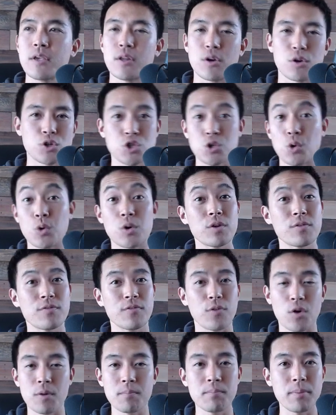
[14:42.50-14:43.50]
shorter
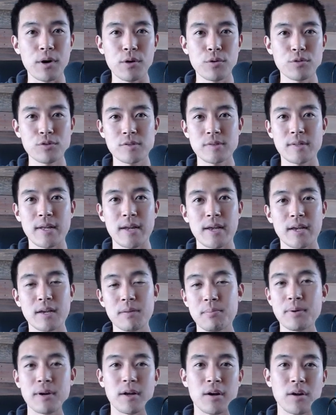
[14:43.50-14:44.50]
form posts that I could
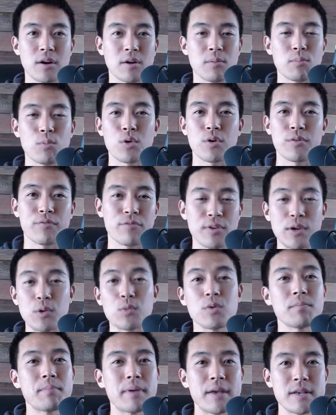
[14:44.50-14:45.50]
put out on a more
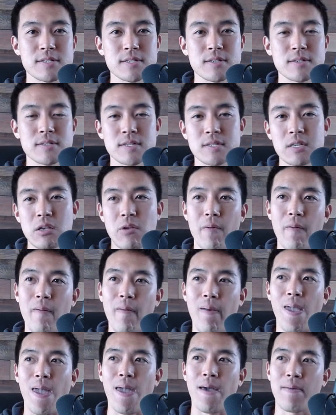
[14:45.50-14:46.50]
frequent basis.
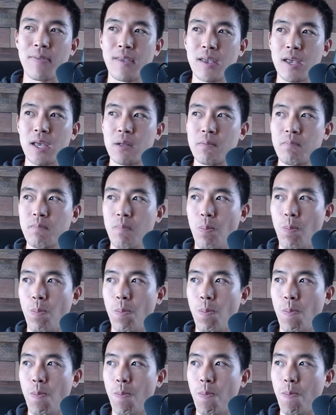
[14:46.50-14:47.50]
And then
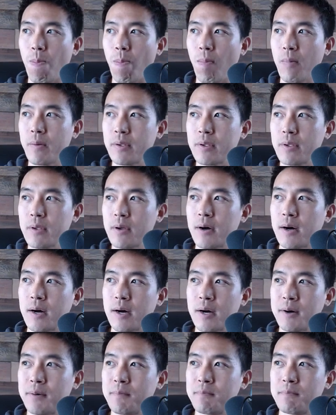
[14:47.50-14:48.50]

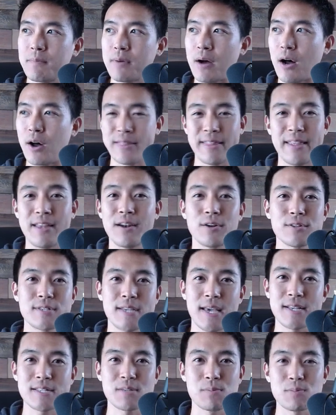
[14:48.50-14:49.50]
I'll
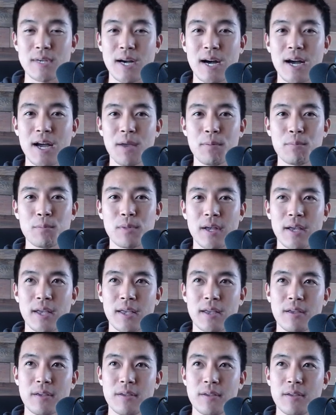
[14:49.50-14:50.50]
take some time,
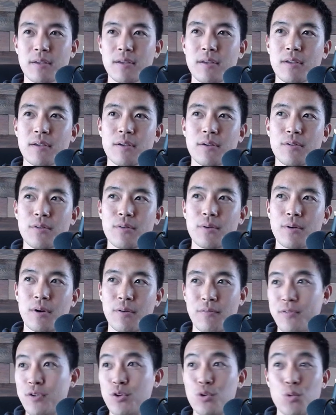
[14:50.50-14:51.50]
like a
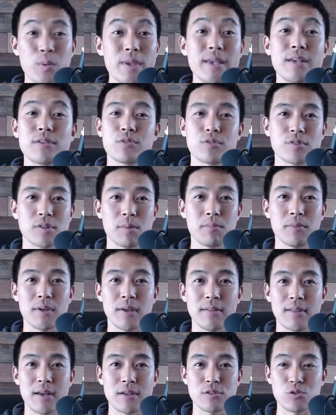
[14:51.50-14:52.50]
few weeks or something
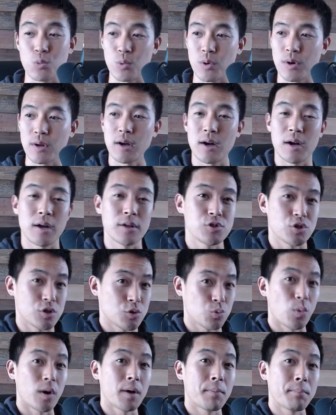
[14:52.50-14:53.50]
like that, to work on
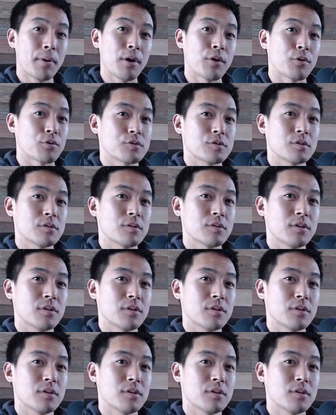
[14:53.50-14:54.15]
just one post.